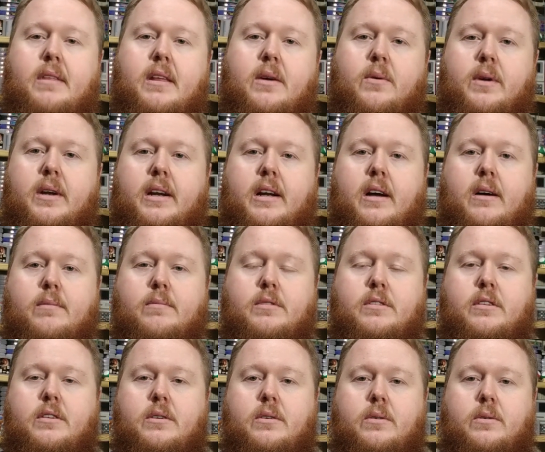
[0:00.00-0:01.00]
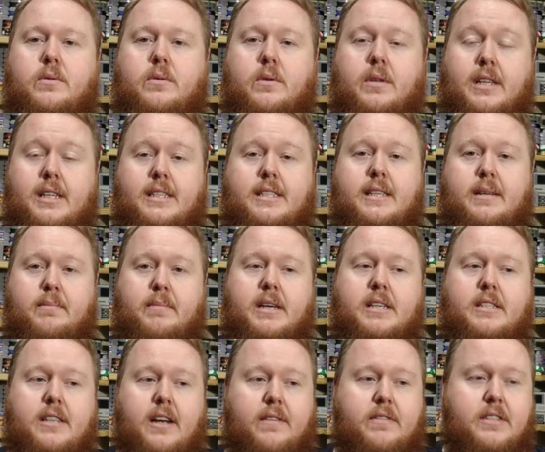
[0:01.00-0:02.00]
thing when it comes to listing
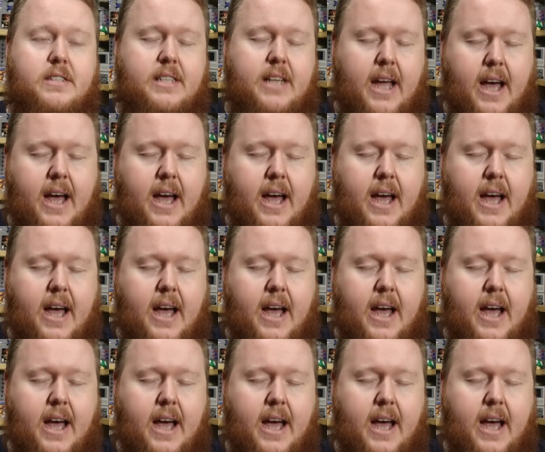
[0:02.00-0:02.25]
best offers.